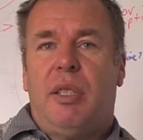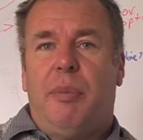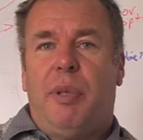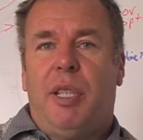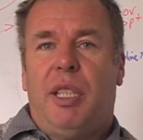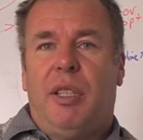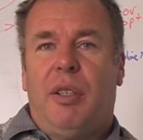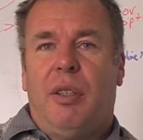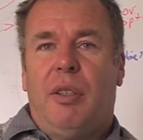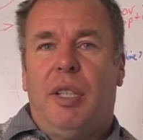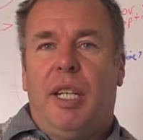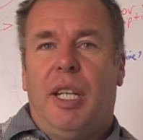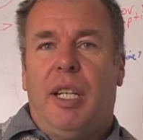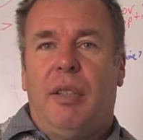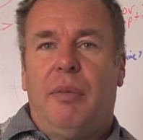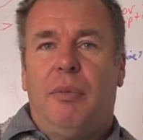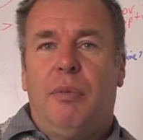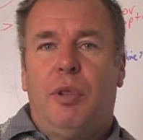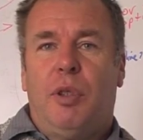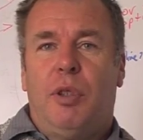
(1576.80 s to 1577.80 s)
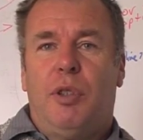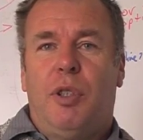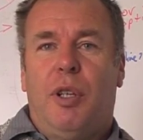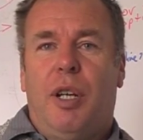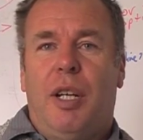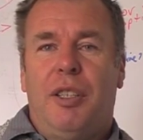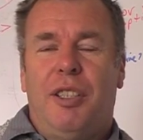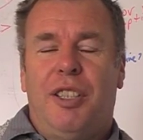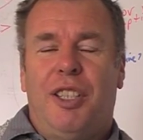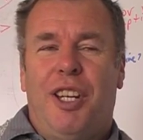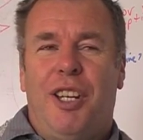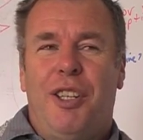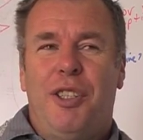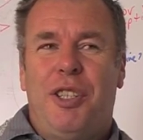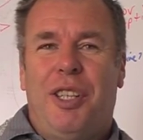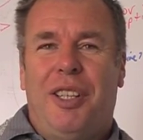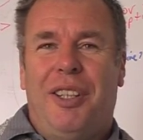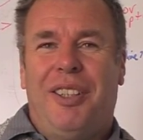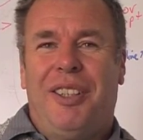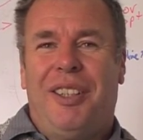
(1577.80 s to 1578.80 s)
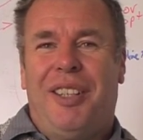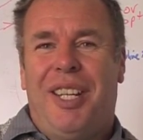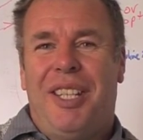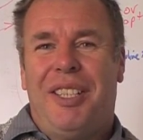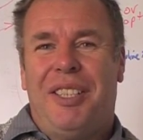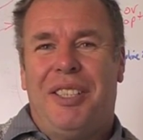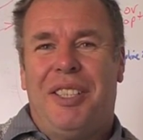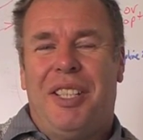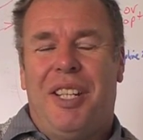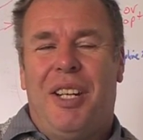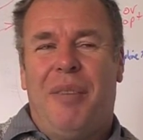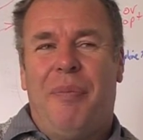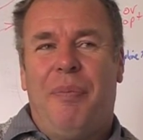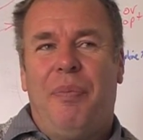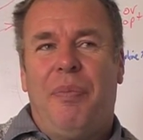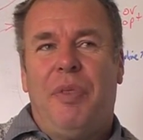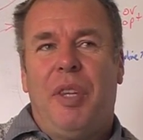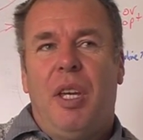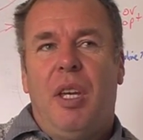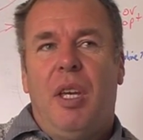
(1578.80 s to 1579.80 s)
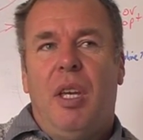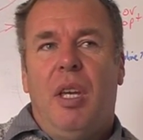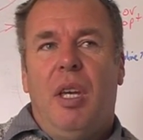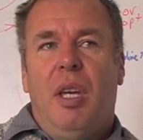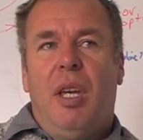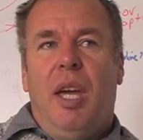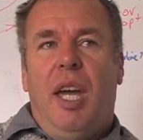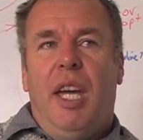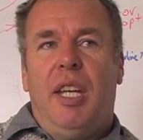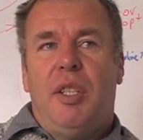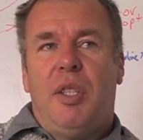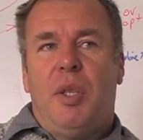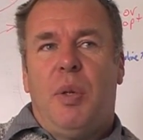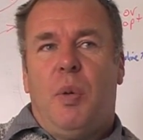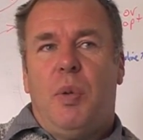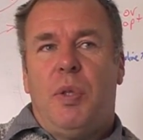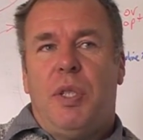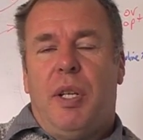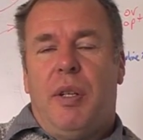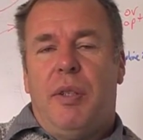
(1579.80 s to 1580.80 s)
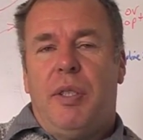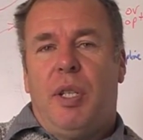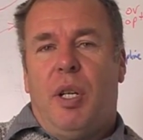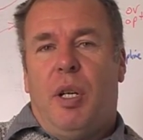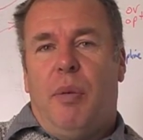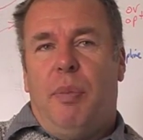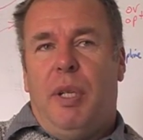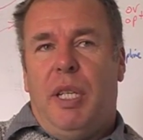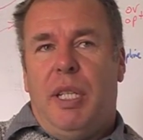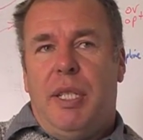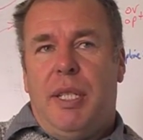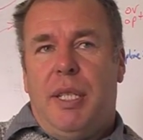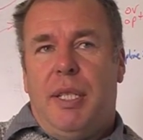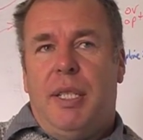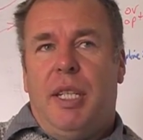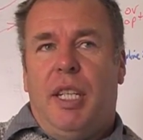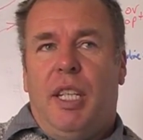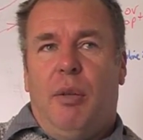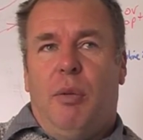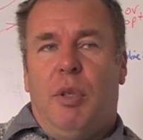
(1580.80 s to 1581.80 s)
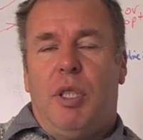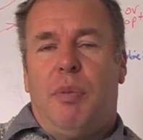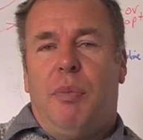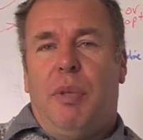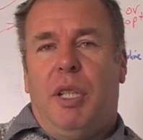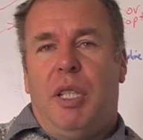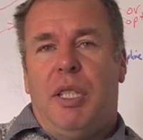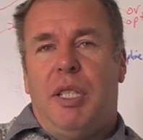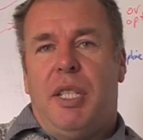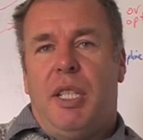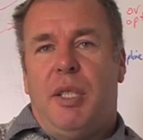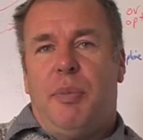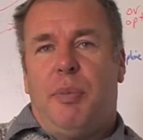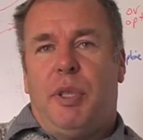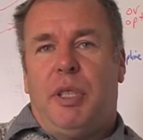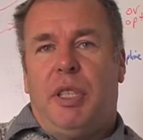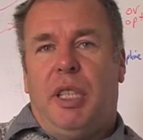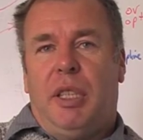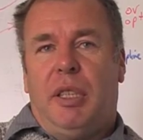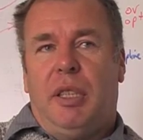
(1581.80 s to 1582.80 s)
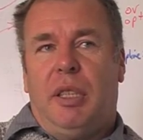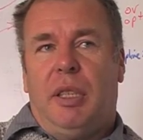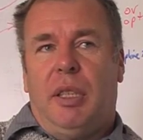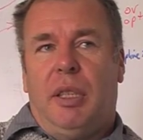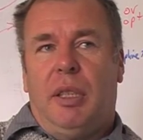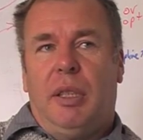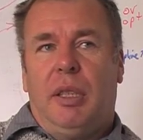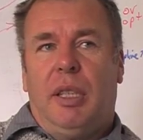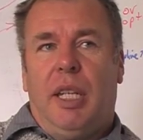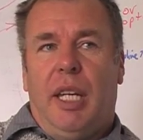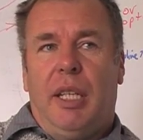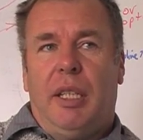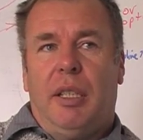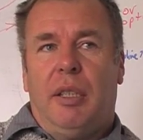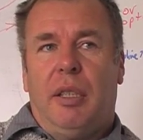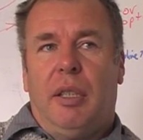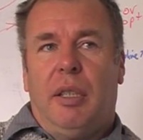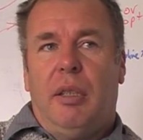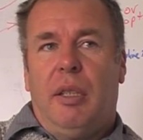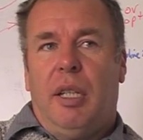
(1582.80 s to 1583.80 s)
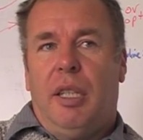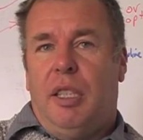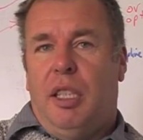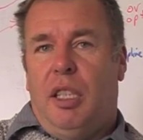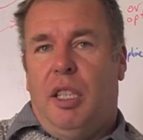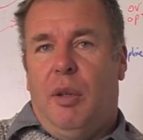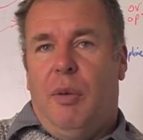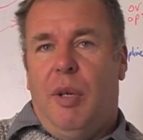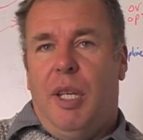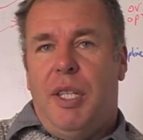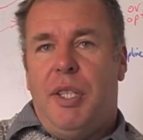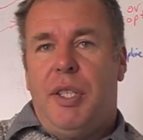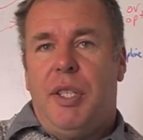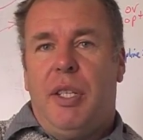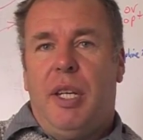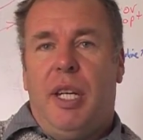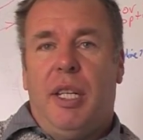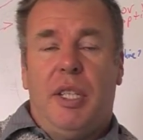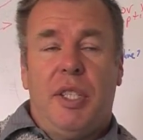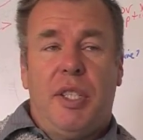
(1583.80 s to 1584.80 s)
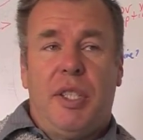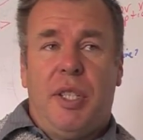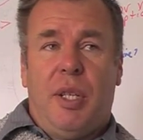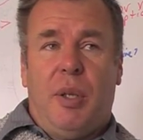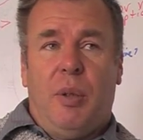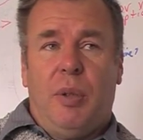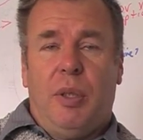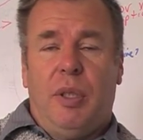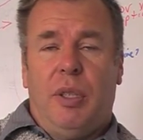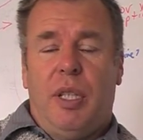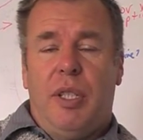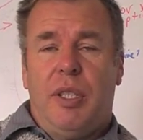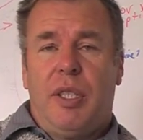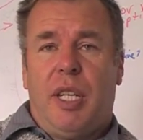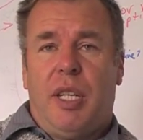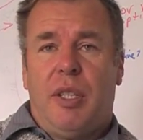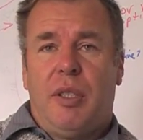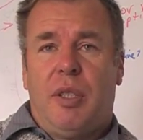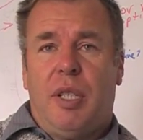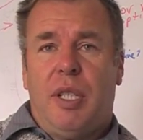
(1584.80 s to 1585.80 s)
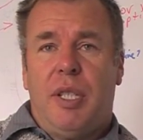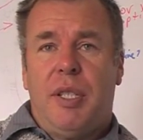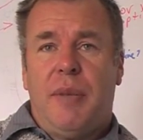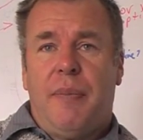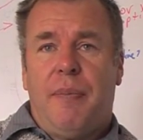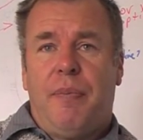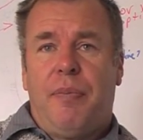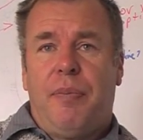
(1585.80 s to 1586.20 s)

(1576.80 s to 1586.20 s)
depending on how good you are at negotiating at the time. And it's got PCT, which means that's protected in Canada and the US, and it's sold in those countries.